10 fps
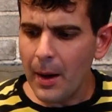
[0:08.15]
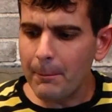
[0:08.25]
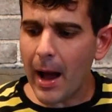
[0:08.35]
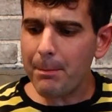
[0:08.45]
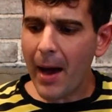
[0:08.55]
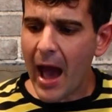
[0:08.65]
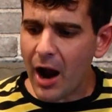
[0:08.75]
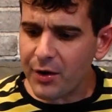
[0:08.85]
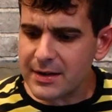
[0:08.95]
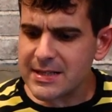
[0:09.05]
My
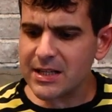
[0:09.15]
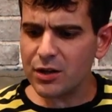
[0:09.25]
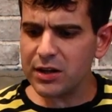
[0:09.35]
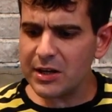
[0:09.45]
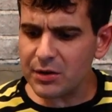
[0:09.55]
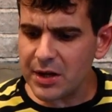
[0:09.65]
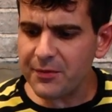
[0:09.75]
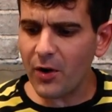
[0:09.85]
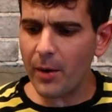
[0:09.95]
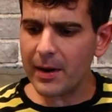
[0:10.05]
parents clearly
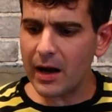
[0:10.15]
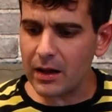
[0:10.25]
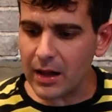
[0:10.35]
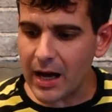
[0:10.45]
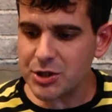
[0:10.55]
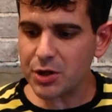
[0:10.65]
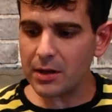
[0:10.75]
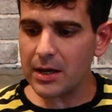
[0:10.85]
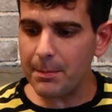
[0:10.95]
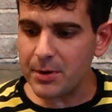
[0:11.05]

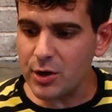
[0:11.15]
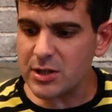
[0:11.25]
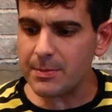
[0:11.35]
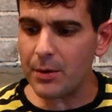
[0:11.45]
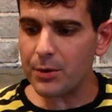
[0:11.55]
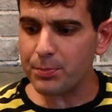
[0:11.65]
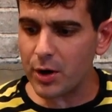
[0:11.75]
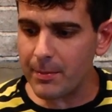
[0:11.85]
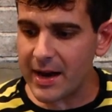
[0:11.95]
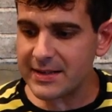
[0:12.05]
pharmacologically abused me with
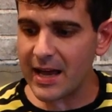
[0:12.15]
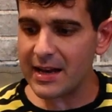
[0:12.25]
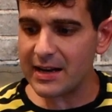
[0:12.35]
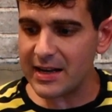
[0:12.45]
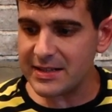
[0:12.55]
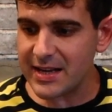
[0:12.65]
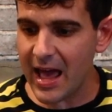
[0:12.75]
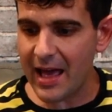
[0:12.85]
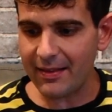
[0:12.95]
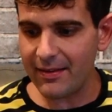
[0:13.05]
premeditated
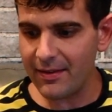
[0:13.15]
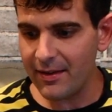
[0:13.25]
intent.